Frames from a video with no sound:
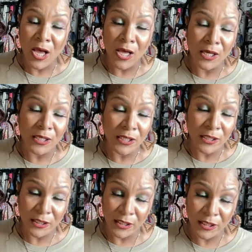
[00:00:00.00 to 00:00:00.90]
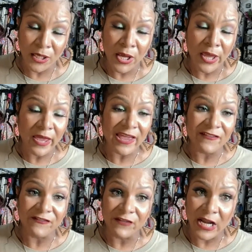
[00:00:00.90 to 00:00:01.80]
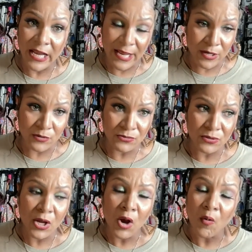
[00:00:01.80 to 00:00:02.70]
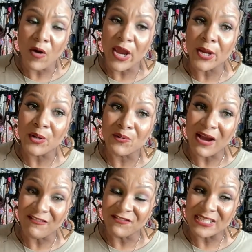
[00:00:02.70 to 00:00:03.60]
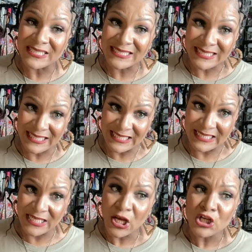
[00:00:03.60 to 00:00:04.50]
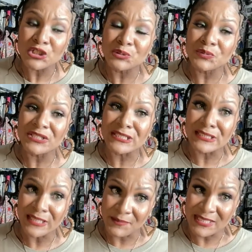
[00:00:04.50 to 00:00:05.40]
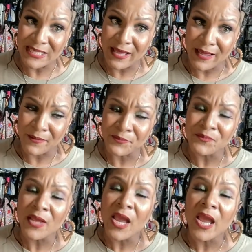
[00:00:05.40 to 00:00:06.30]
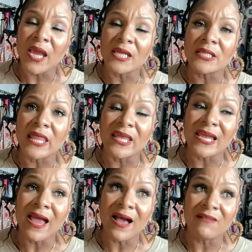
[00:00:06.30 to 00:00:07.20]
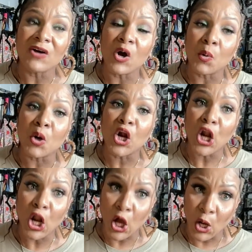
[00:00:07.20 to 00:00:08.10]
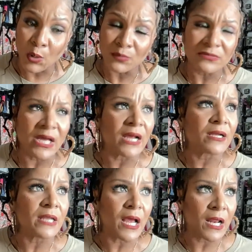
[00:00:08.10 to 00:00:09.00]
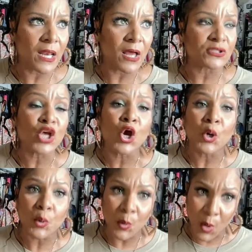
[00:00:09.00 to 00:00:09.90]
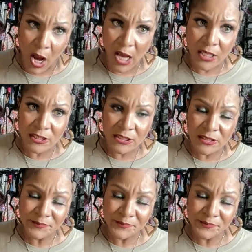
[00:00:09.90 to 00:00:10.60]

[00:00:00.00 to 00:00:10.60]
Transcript: a hoodie, a flannel, or a graphic tee during the summertime. And they have on cloud, not not club crocs,